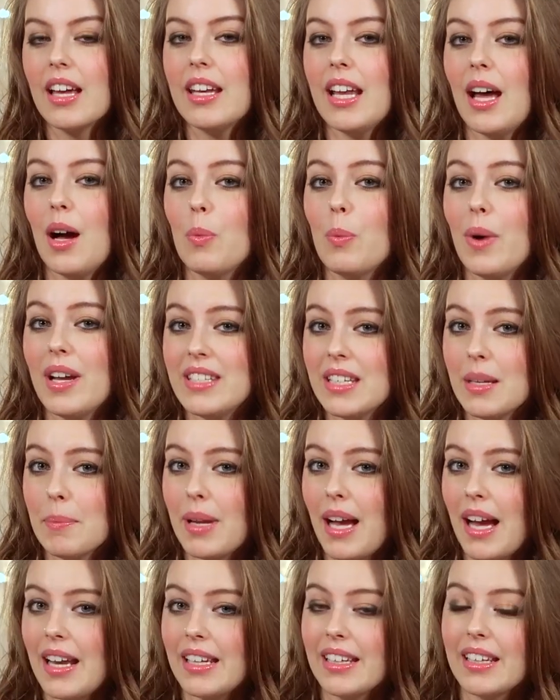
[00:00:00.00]
Now, wedding
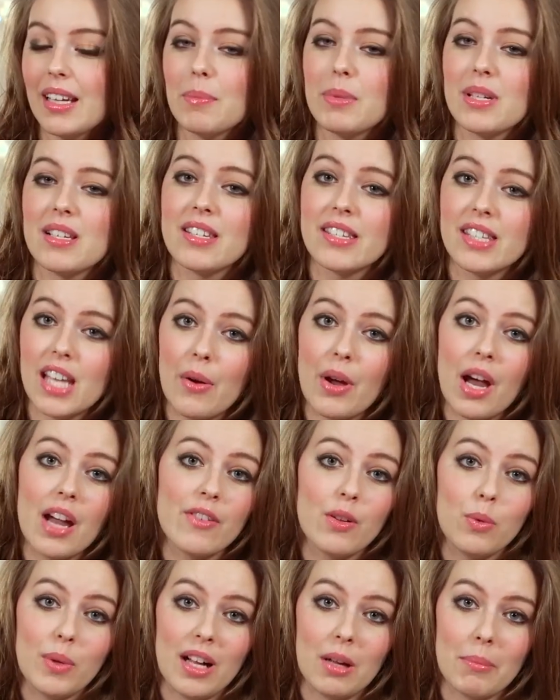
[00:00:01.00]
planning can be so
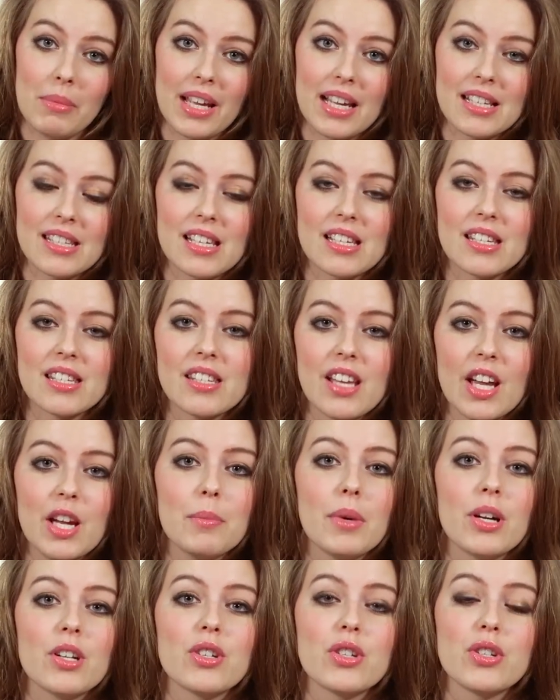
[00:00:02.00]
overwhelming as there's so
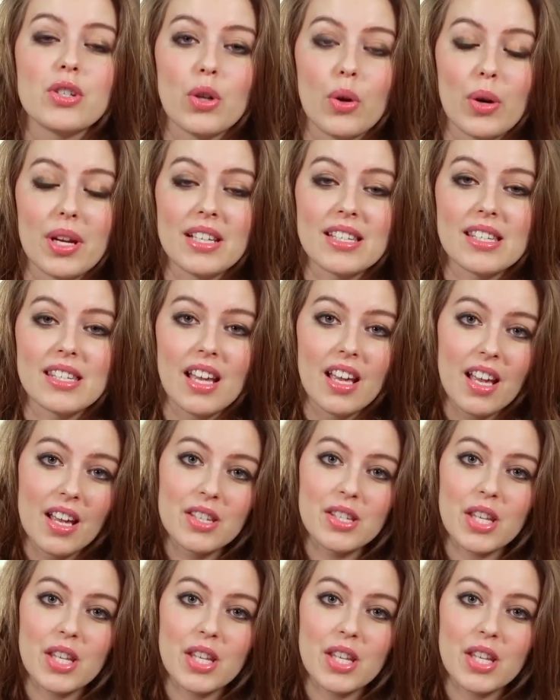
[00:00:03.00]
much choice.